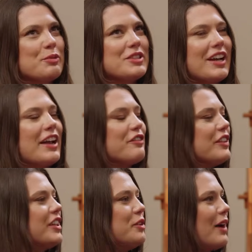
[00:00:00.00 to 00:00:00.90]
for some reason I had a
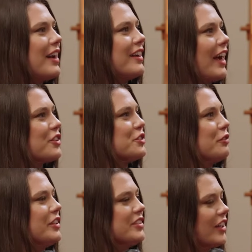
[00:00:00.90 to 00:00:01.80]
feeling you hadn't
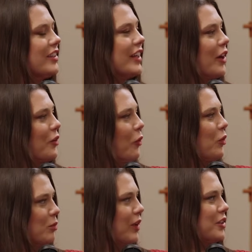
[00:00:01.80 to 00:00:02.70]
actually really done like a
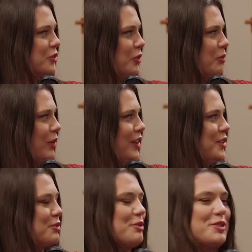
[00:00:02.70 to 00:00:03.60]
cold plunge.
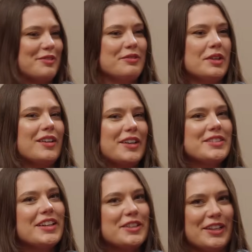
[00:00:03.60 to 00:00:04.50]
So I was
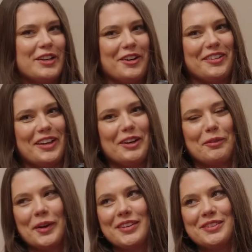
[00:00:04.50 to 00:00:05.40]
excited to get it on
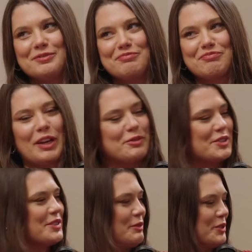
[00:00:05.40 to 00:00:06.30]
camera, and it
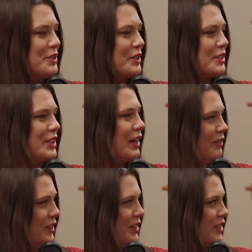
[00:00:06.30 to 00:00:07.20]
was just a good time.
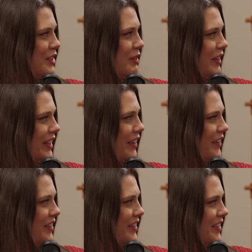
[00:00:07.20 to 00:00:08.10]
A good thing to do all together.